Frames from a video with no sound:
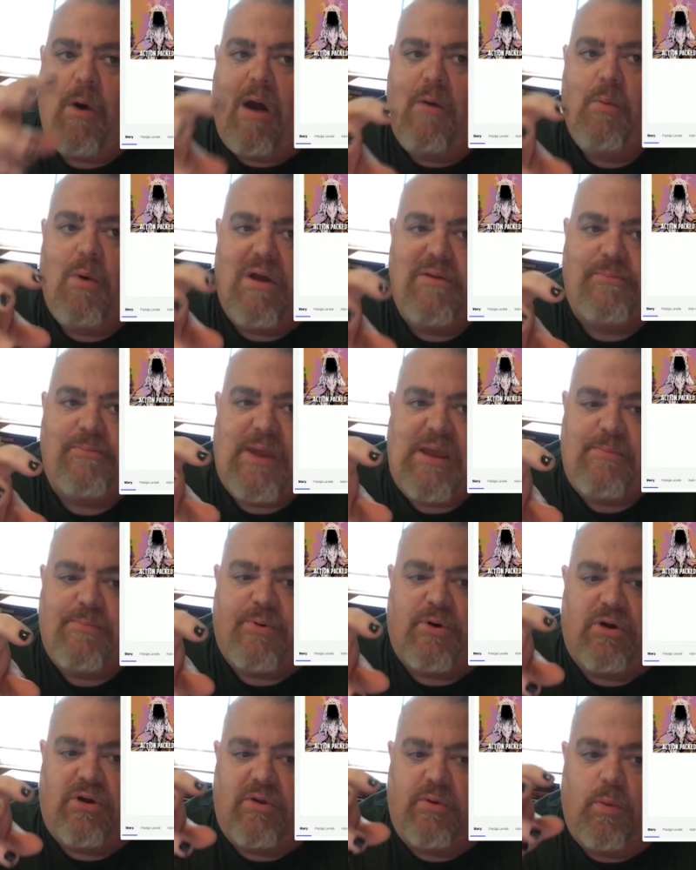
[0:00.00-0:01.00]
want
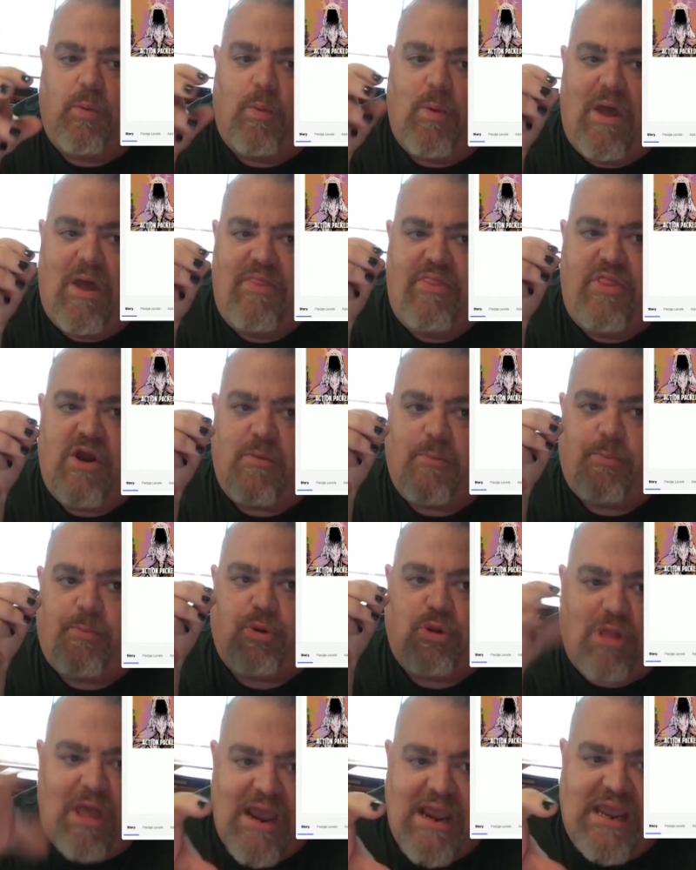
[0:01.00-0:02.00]
people when they're
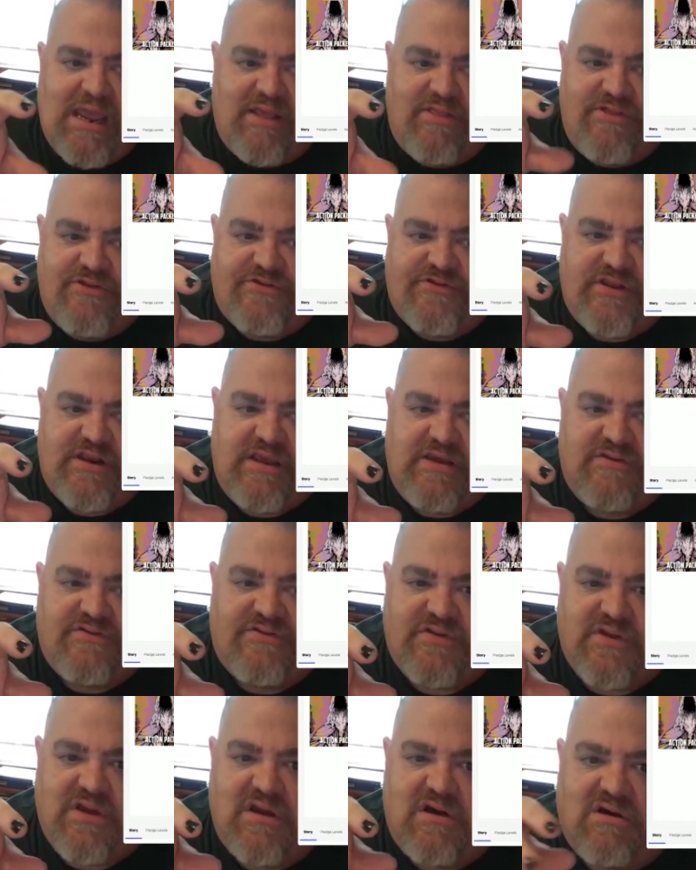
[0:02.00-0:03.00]
playing in the City of
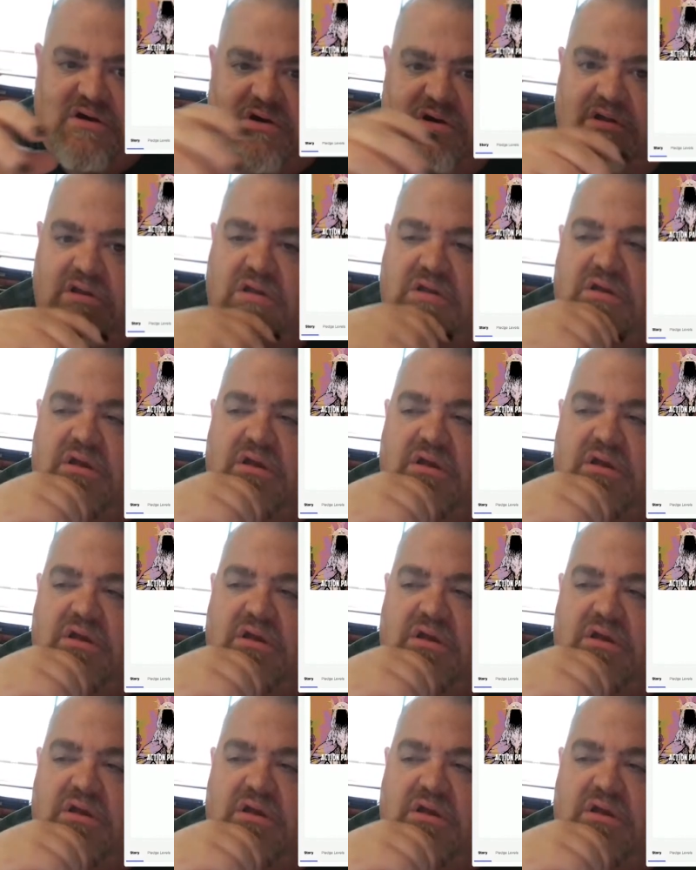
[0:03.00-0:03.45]
Skull